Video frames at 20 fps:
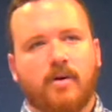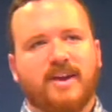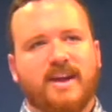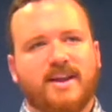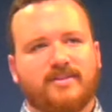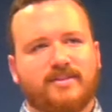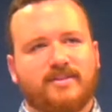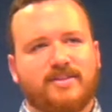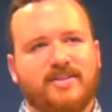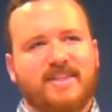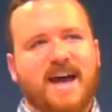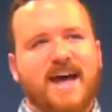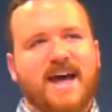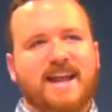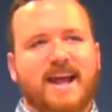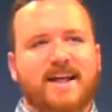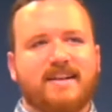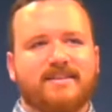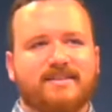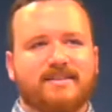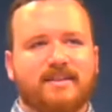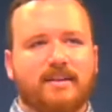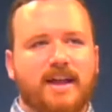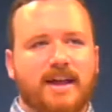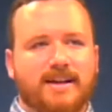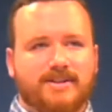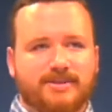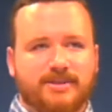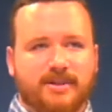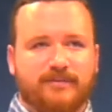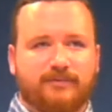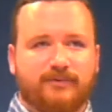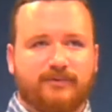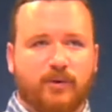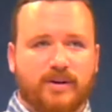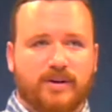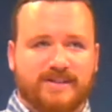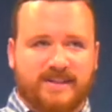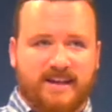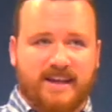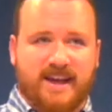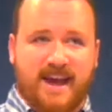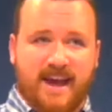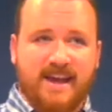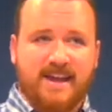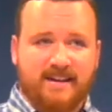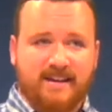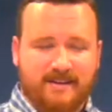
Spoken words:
so that ends the lecture for today.